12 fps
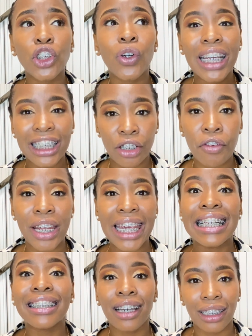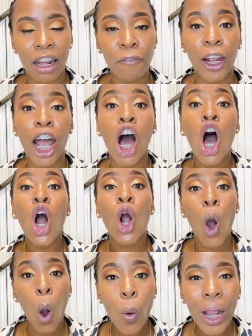history in South Africa
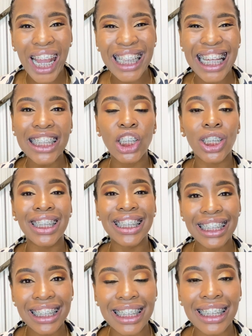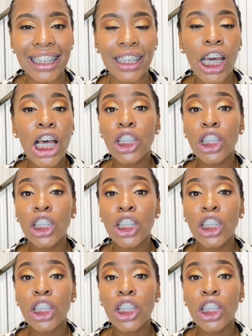going that's consistent.